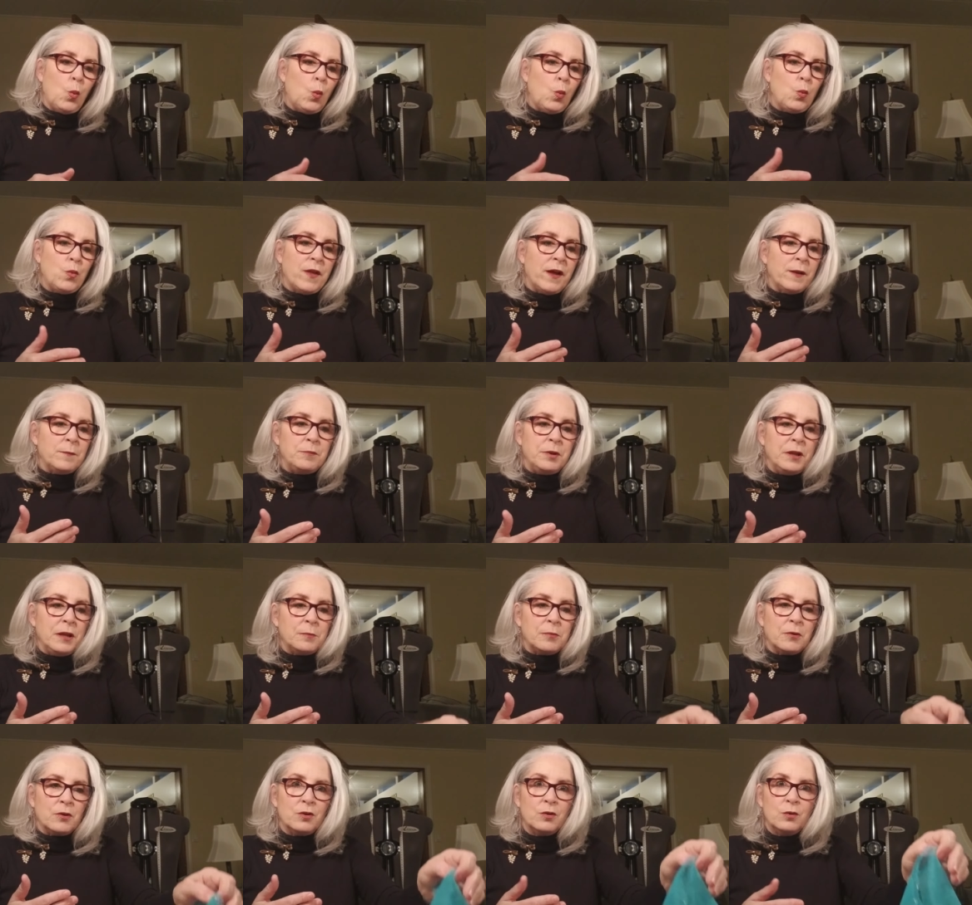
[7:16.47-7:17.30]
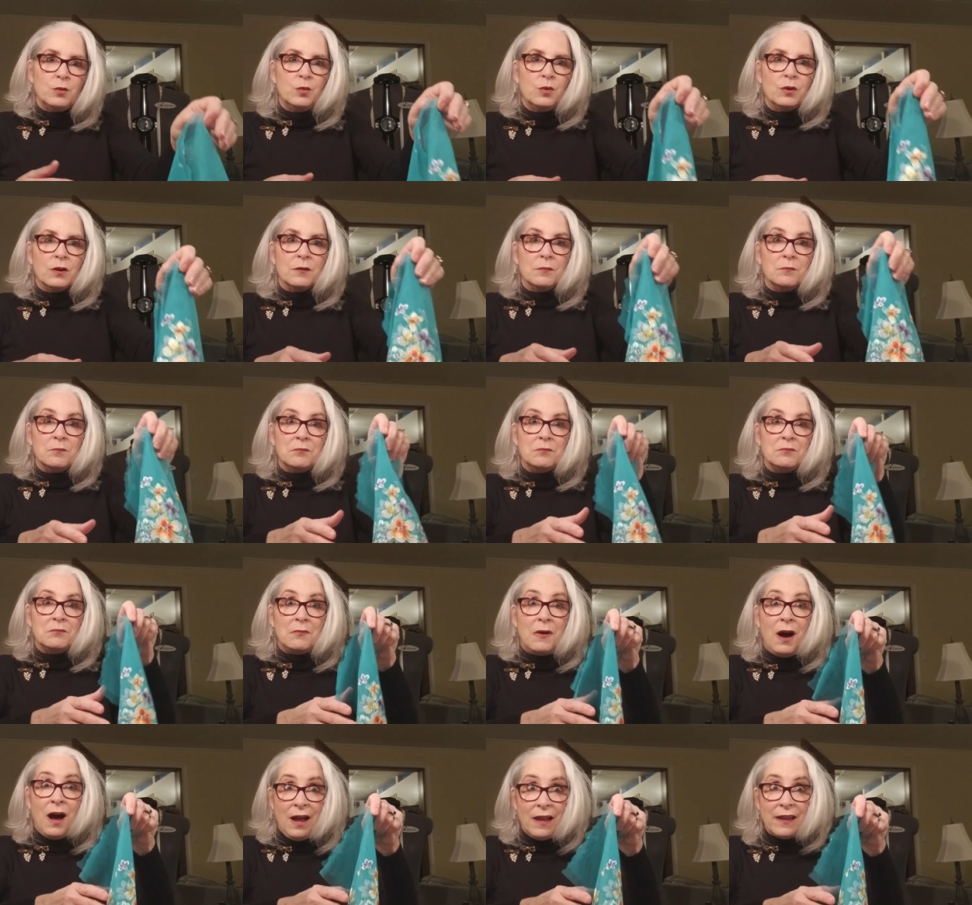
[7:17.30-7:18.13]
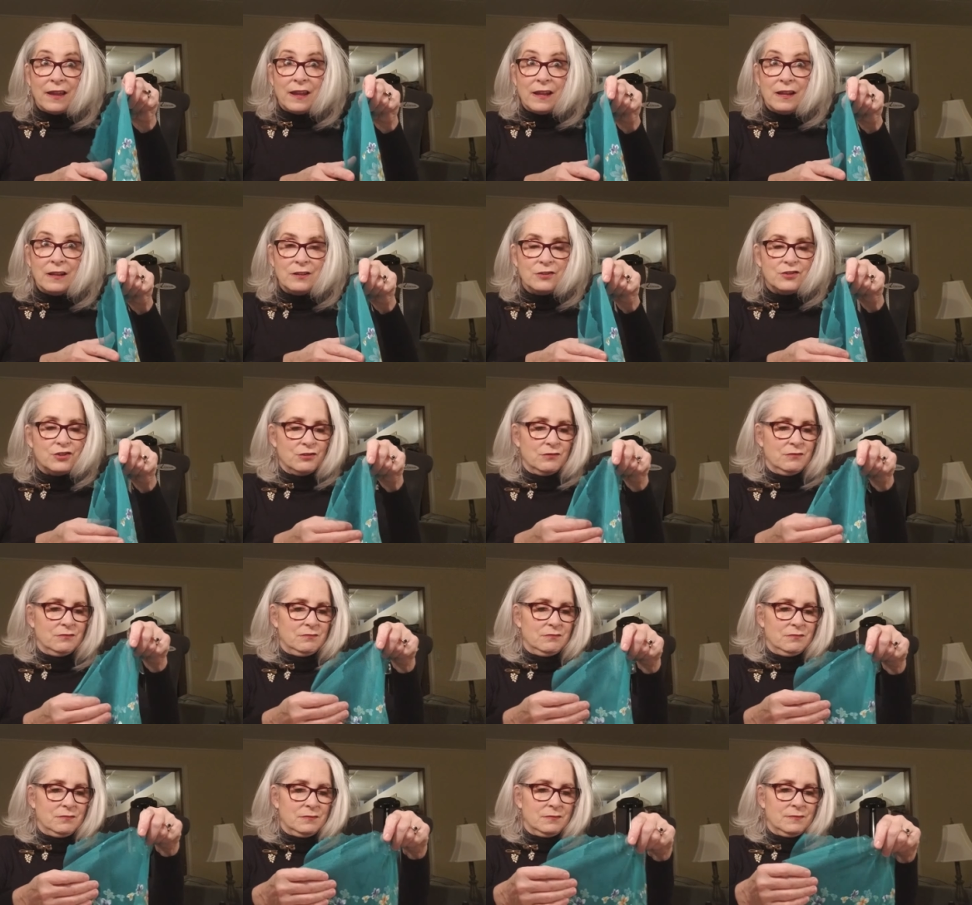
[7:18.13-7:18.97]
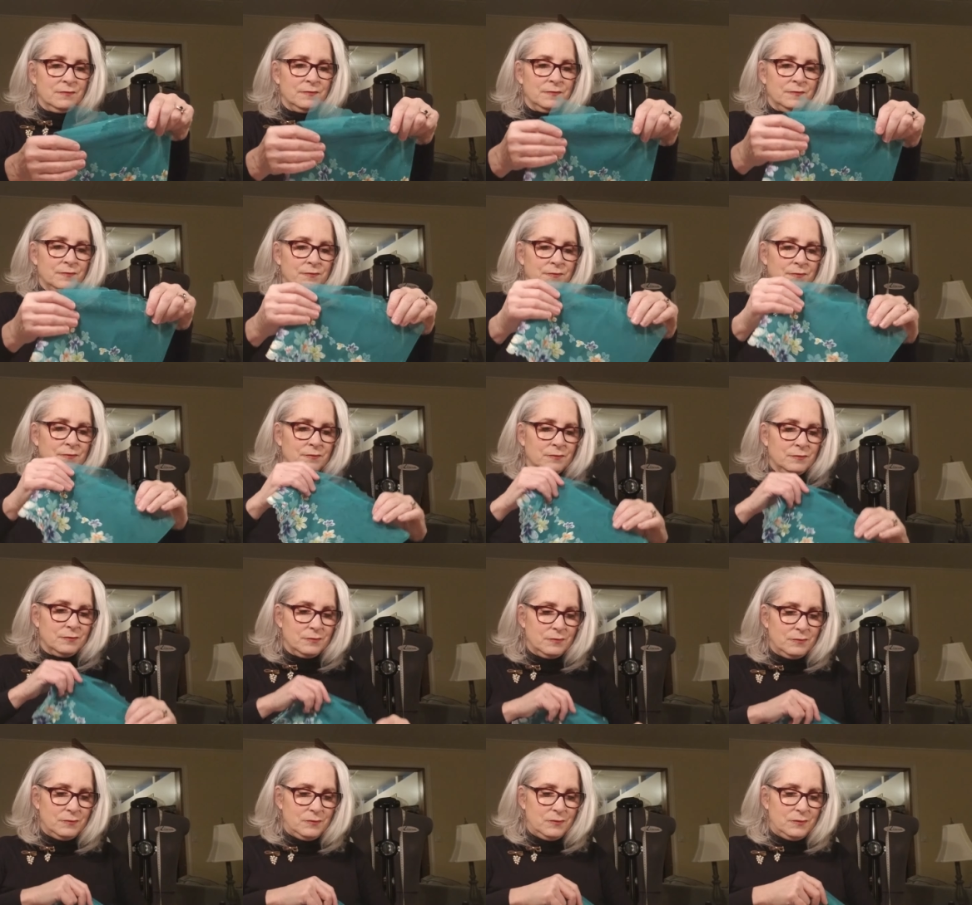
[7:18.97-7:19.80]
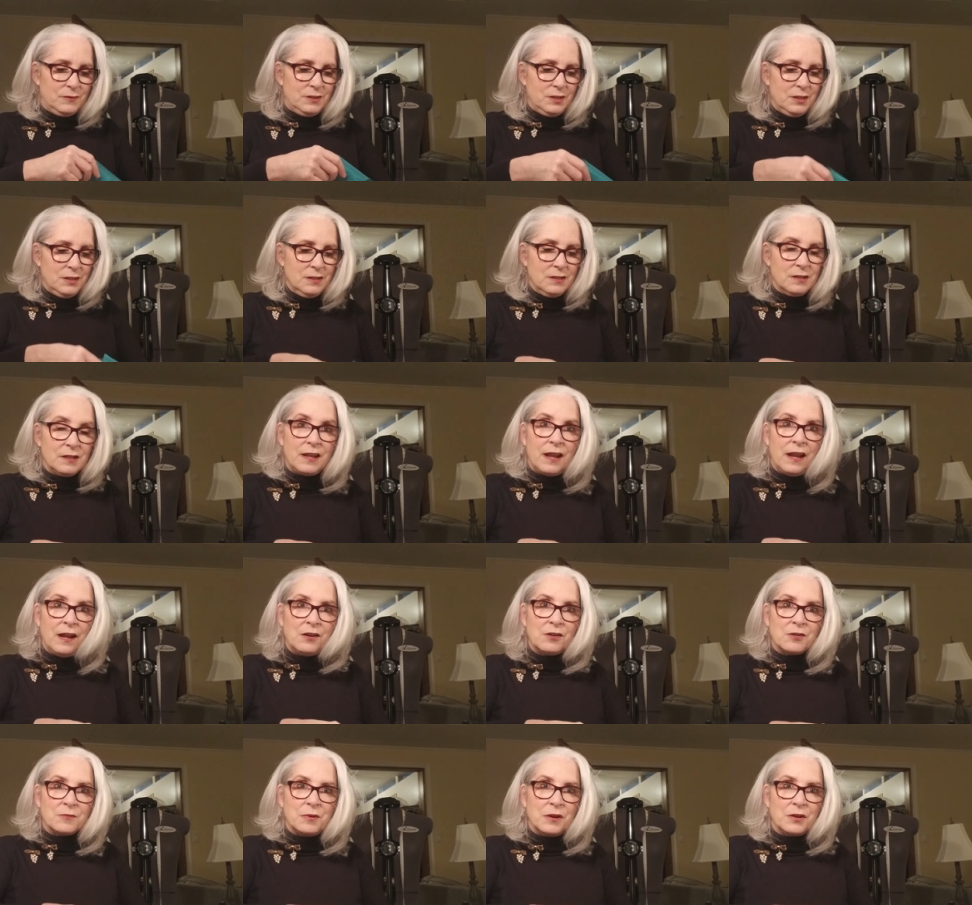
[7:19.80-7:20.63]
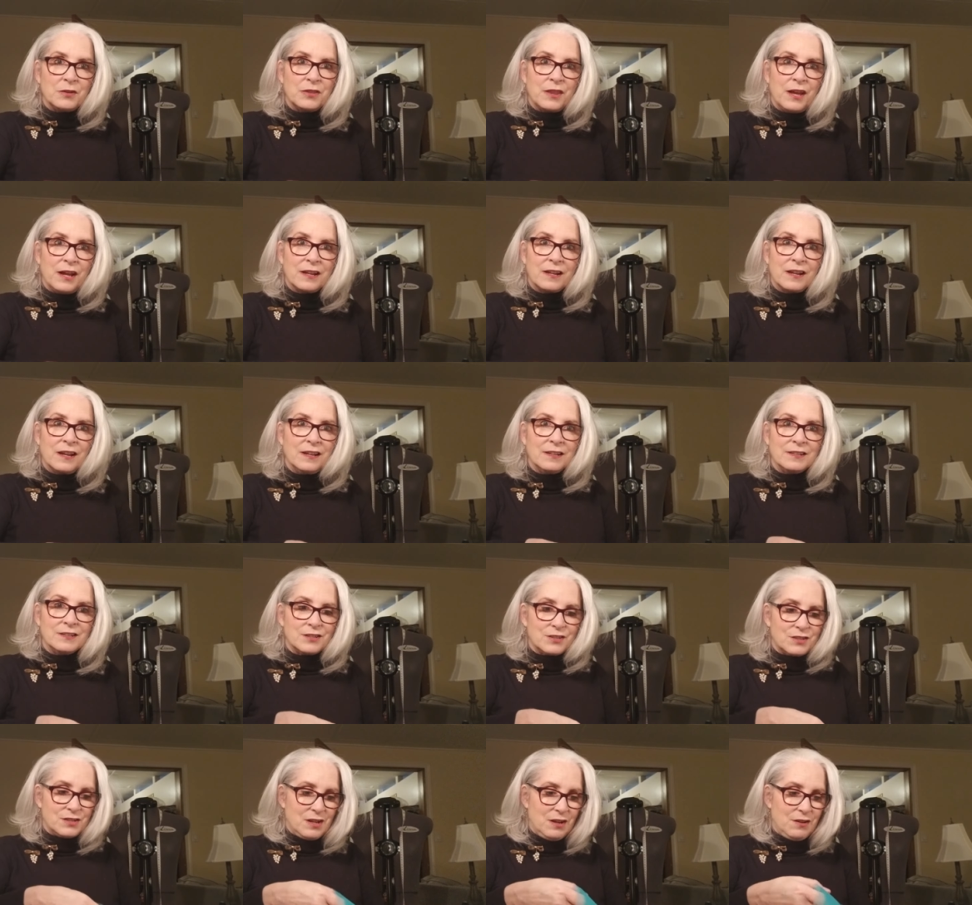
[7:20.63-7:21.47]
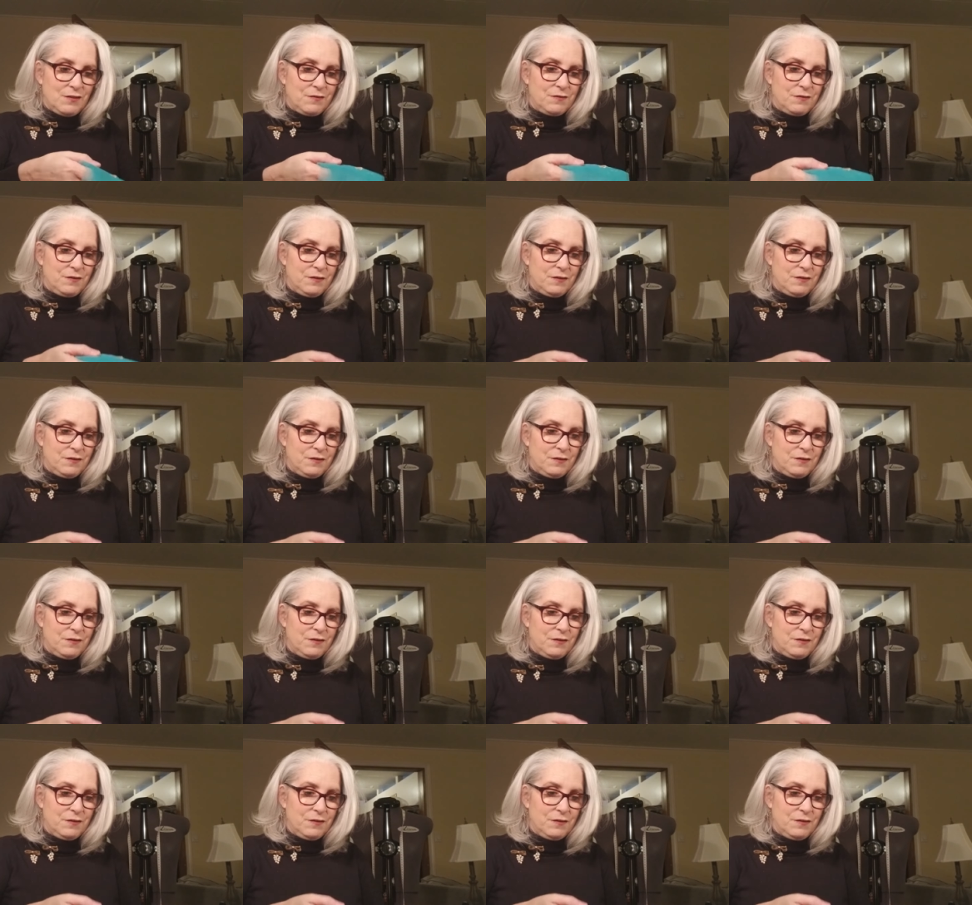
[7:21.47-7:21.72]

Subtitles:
that people who were my age didn't care about that kind of stuff.